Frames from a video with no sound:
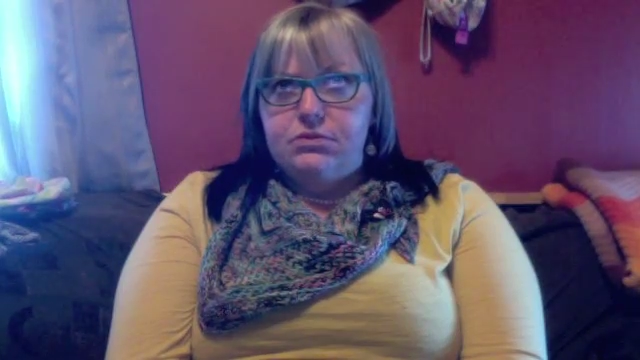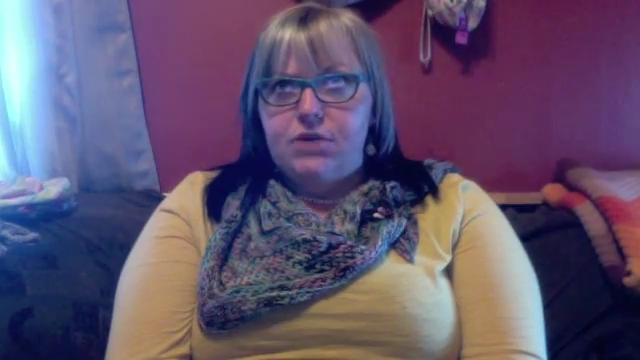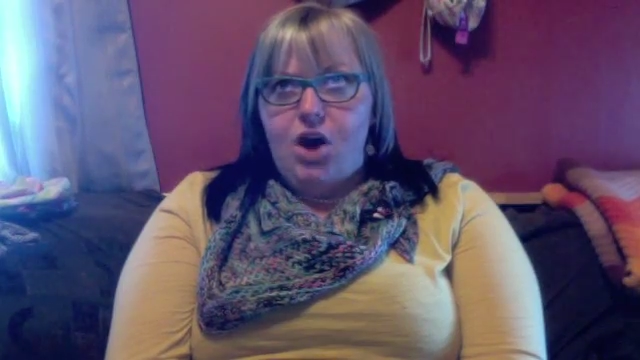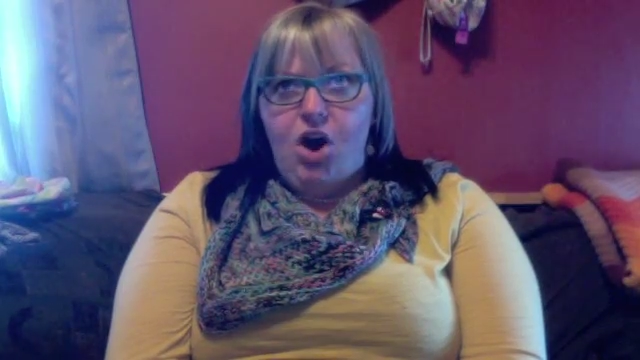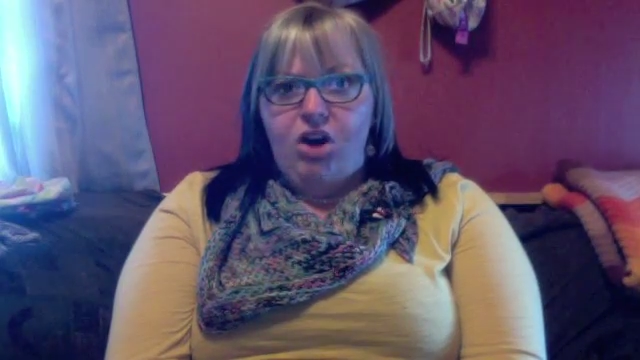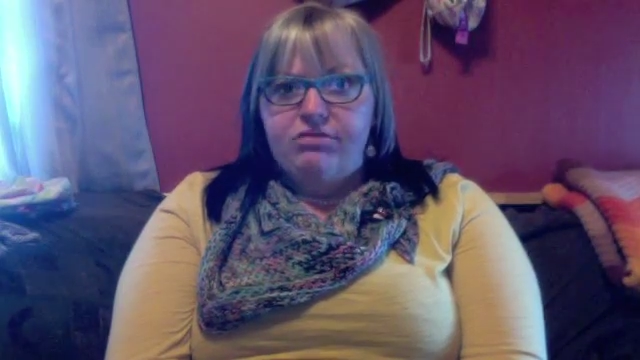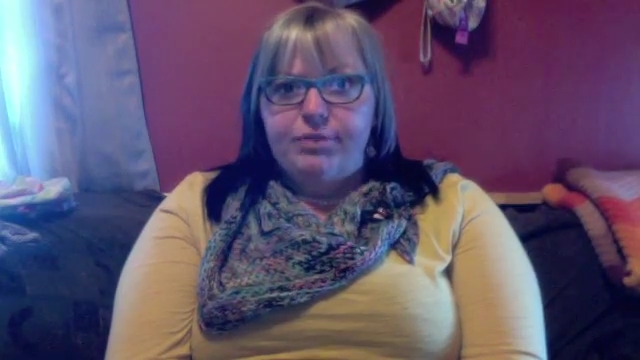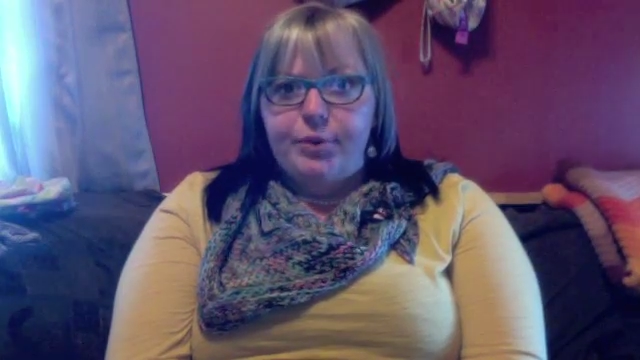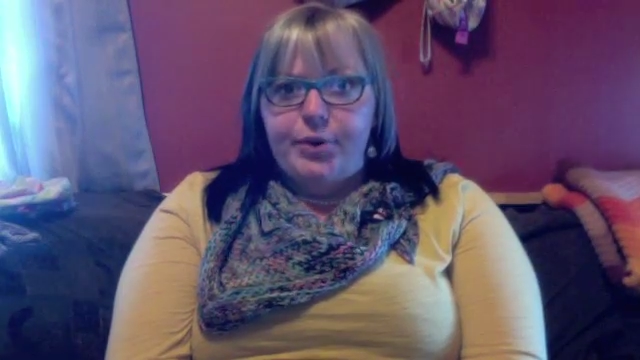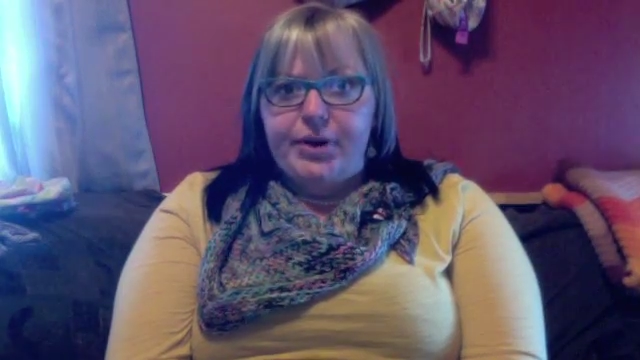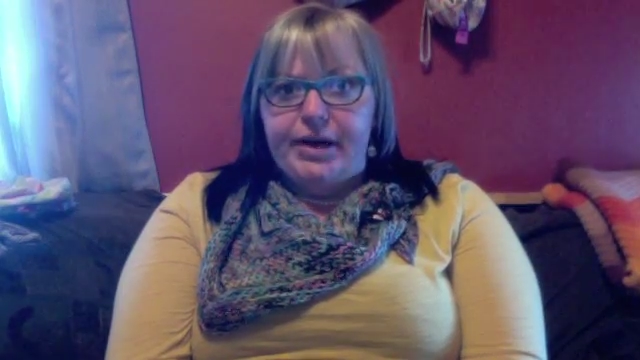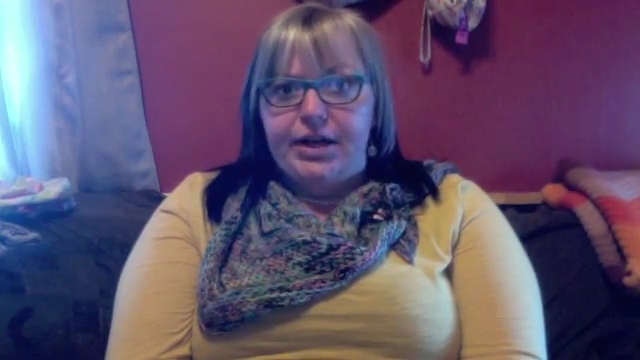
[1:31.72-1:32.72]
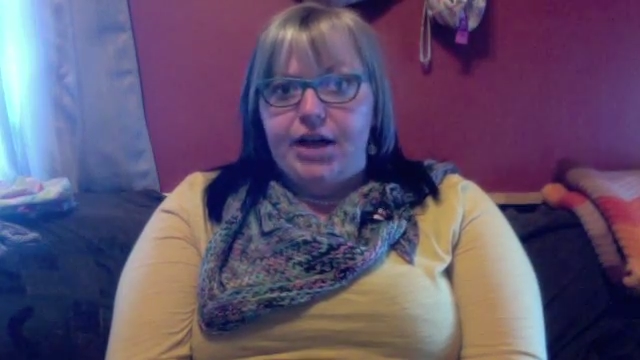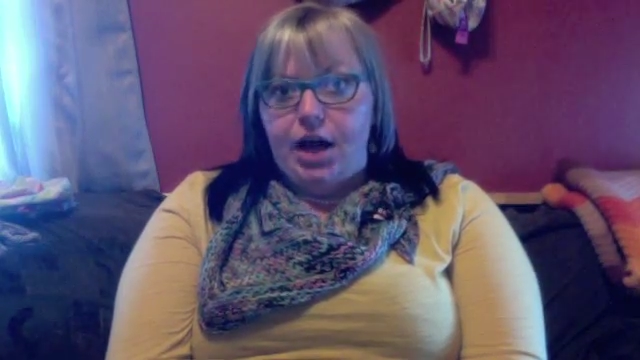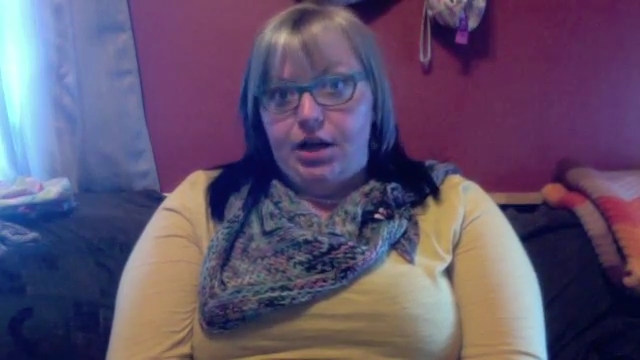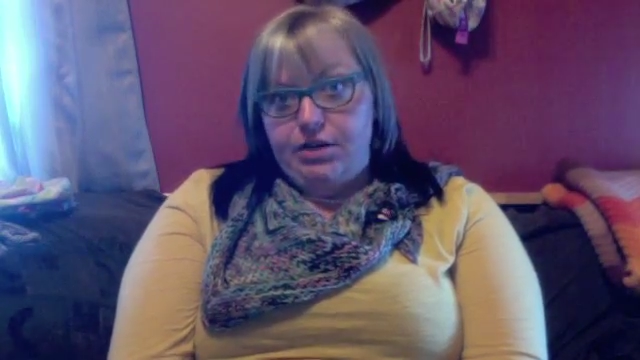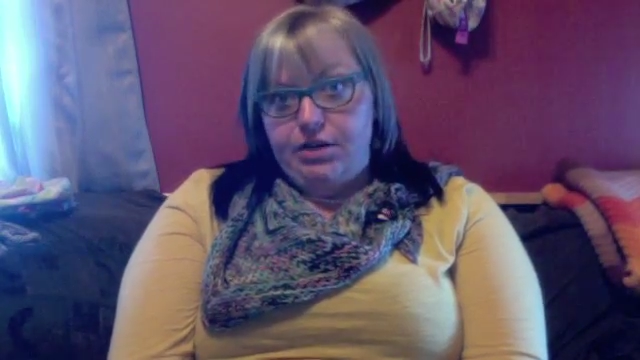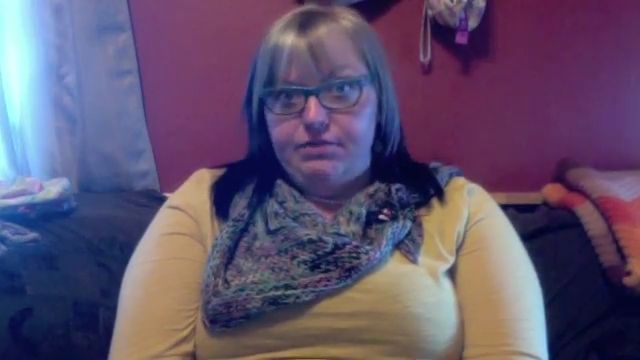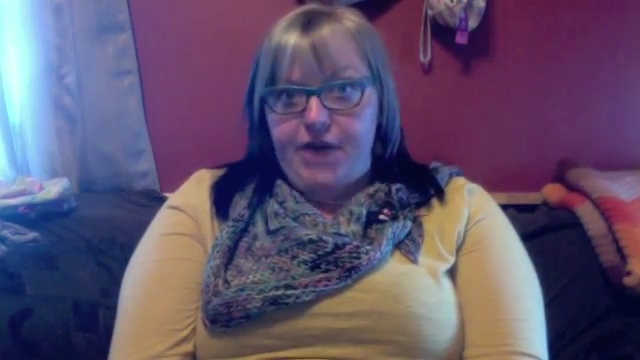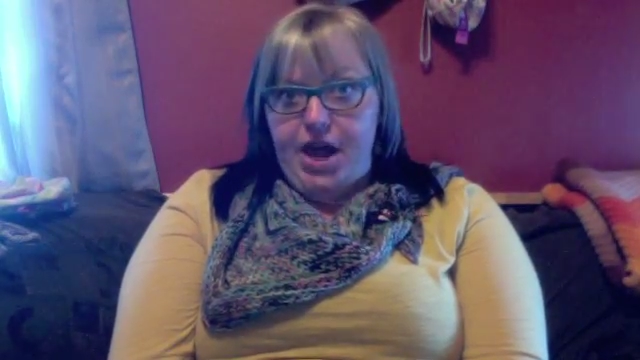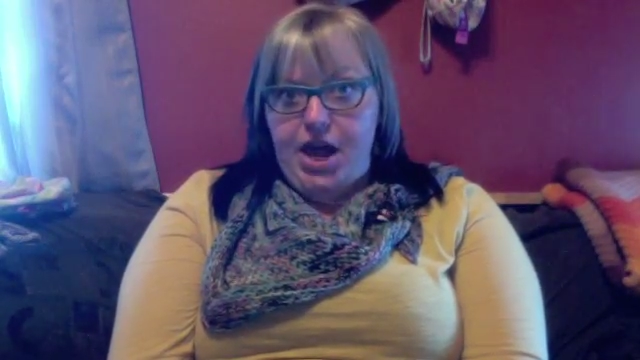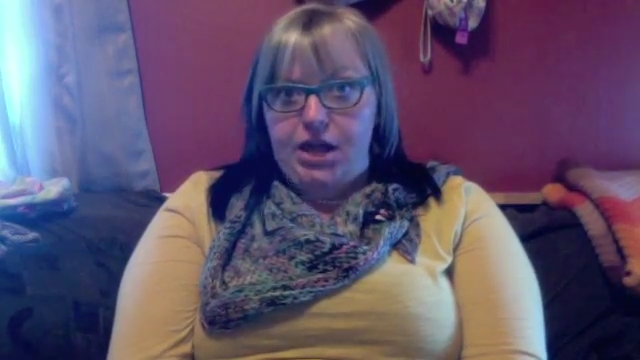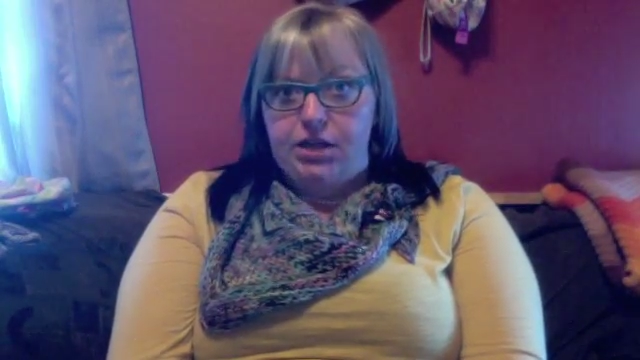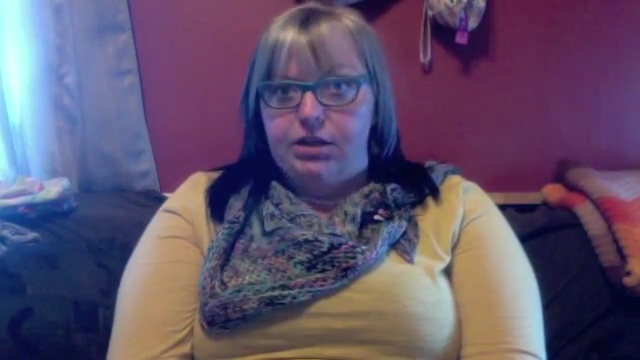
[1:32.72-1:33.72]
Envoy, got a new
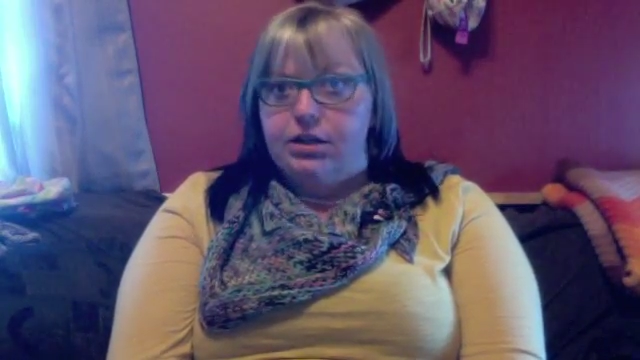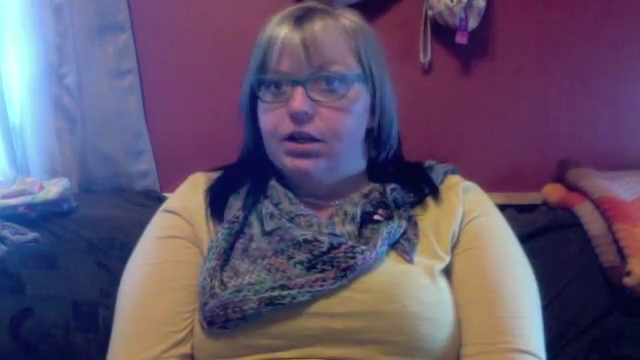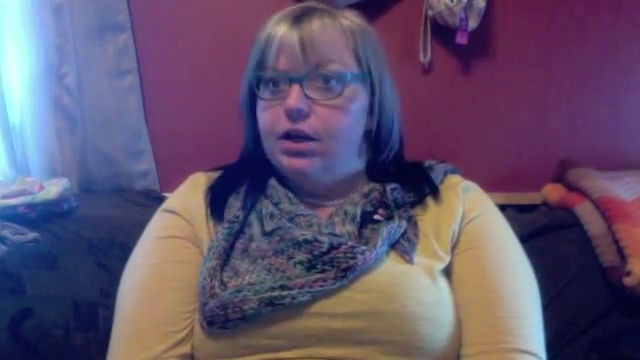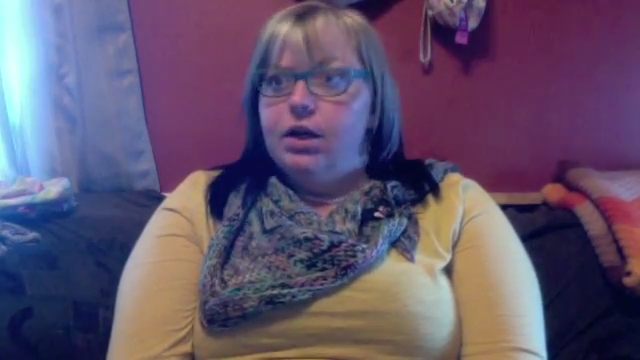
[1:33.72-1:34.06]
van.